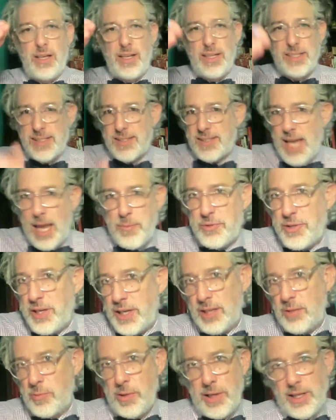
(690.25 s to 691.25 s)
It's the same
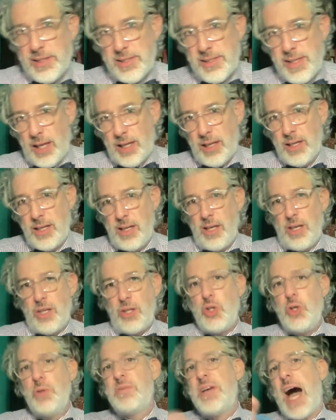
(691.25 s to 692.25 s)
thing in real estate.
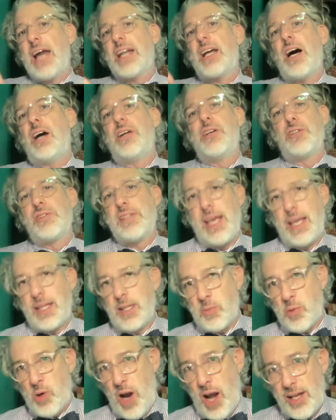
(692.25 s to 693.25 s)
You've got to understand
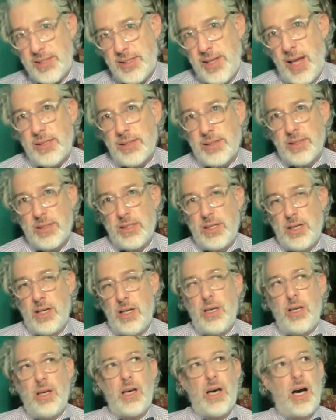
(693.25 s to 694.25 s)
the process.
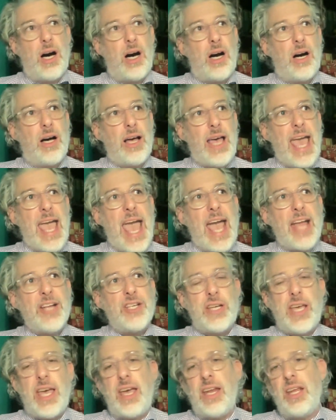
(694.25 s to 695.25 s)

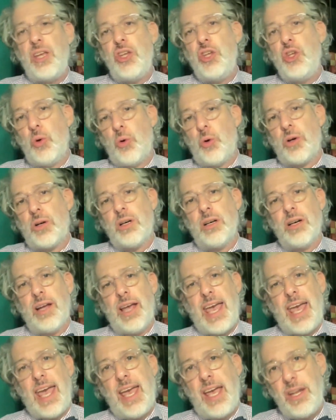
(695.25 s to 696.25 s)
Educating your
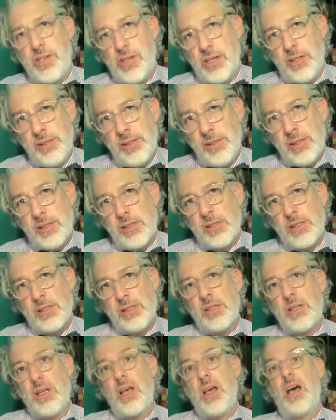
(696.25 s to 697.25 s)
agents
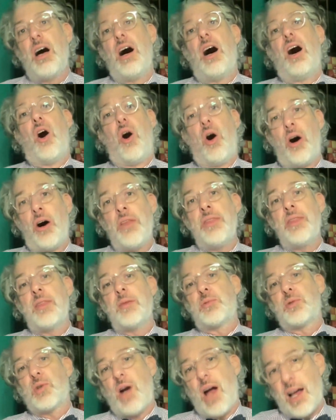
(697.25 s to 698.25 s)
on the
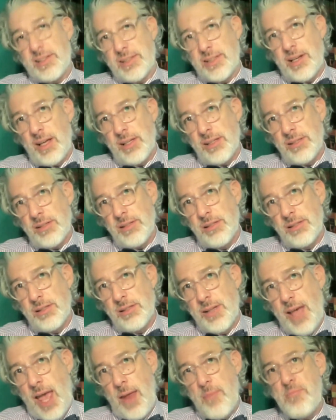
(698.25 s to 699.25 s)
process
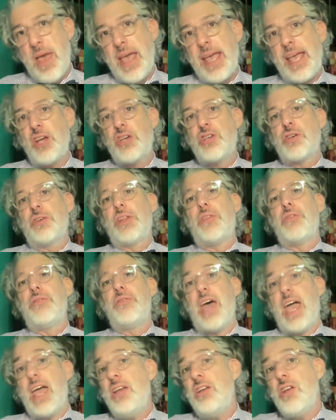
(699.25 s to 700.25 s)
and making sure that
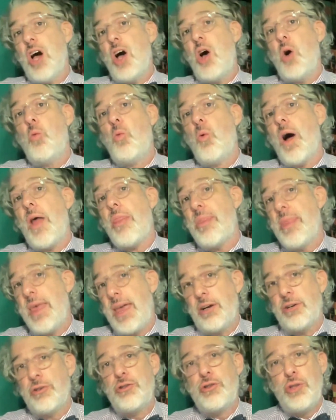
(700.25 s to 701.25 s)
they know what
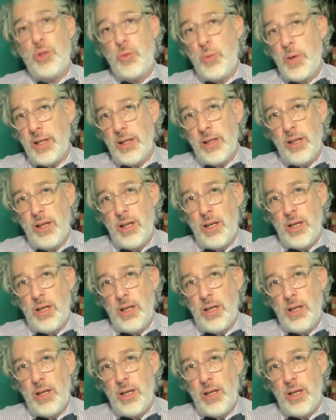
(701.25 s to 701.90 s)
they're doing